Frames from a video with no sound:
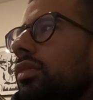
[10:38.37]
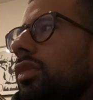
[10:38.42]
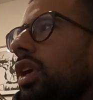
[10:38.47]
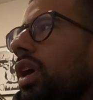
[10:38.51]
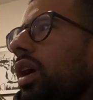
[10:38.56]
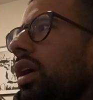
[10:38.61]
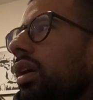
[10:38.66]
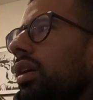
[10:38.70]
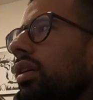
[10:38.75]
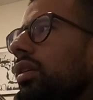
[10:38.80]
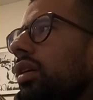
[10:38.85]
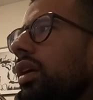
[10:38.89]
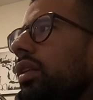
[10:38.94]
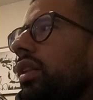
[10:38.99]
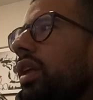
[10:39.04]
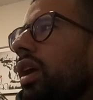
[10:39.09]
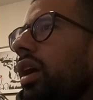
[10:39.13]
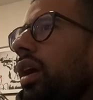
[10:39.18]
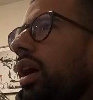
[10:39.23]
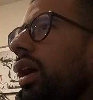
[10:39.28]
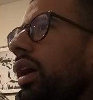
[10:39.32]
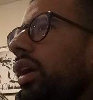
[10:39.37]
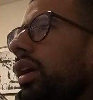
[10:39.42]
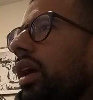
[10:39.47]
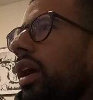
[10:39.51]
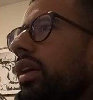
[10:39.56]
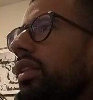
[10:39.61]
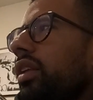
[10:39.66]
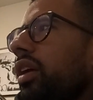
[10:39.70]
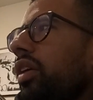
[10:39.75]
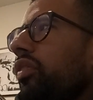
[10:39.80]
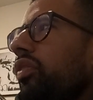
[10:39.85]
Yeah,
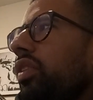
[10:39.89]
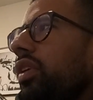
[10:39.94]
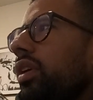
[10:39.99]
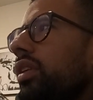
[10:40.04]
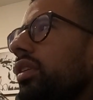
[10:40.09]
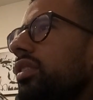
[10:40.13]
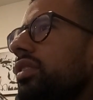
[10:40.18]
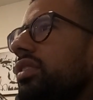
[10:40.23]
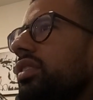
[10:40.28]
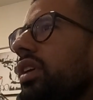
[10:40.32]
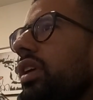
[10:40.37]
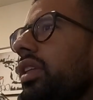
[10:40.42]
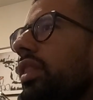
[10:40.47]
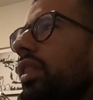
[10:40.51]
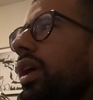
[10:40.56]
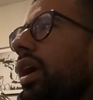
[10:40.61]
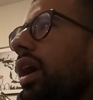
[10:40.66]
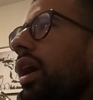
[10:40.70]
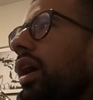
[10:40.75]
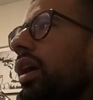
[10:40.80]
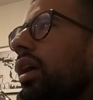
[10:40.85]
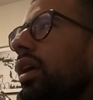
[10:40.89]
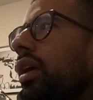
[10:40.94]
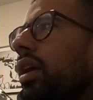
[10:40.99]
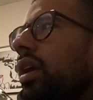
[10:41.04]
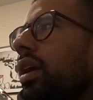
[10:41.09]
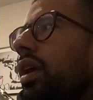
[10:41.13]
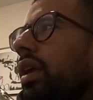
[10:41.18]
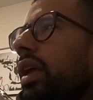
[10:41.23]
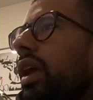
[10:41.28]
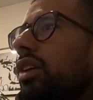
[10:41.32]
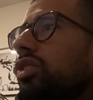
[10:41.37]
I definitely understand that.
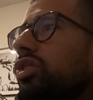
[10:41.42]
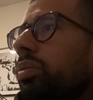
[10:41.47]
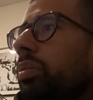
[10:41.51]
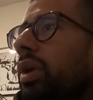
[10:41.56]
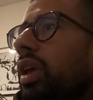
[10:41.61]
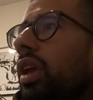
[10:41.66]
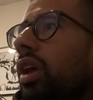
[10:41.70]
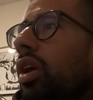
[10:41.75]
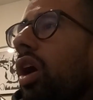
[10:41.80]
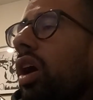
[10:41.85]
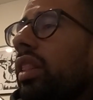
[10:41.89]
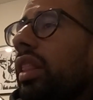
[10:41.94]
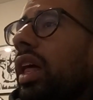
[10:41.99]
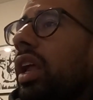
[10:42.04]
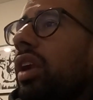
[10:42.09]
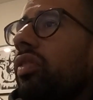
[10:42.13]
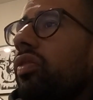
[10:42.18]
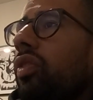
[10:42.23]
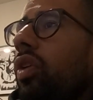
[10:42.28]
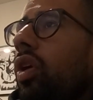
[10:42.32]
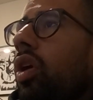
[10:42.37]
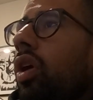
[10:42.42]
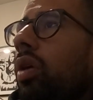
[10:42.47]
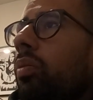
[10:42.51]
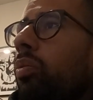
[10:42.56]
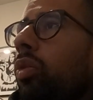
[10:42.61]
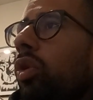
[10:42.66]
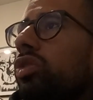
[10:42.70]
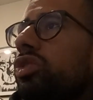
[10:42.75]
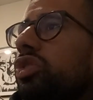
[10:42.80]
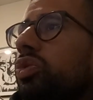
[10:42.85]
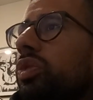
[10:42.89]
Yeah, to me, a lot of our
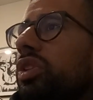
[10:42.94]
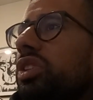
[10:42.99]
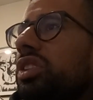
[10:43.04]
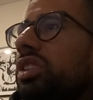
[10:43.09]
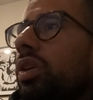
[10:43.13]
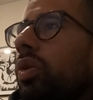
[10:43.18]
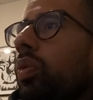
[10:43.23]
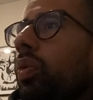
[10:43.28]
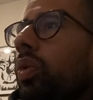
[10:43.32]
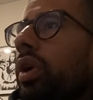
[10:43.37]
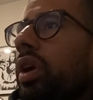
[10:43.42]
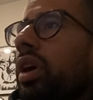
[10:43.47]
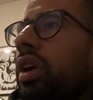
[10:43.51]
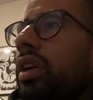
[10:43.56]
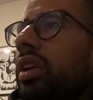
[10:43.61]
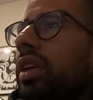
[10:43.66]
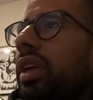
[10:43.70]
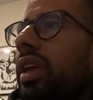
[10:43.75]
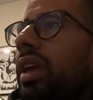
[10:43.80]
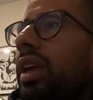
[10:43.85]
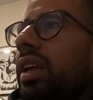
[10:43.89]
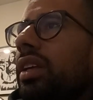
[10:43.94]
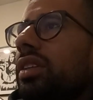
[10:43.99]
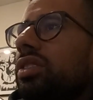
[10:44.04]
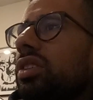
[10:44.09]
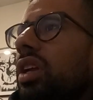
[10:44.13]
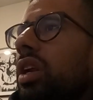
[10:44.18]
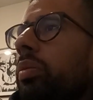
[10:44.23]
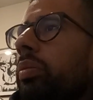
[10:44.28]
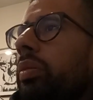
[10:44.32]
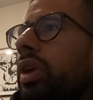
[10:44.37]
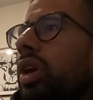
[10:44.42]
most recent work is
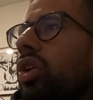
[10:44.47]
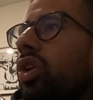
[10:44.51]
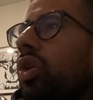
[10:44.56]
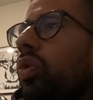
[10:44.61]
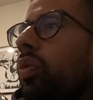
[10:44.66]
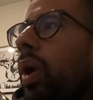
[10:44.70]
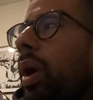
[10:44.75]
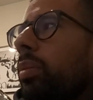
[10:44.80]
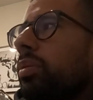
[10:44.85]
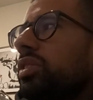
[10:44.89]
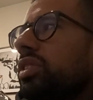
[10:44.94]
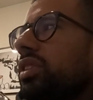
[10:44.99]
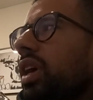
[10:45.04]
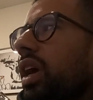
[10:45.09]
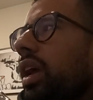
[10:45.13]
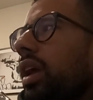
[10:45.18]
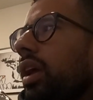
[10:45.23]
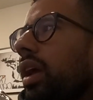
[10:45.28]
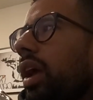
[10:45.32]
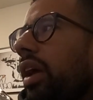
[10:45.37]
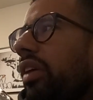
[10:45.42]
going to be on our website.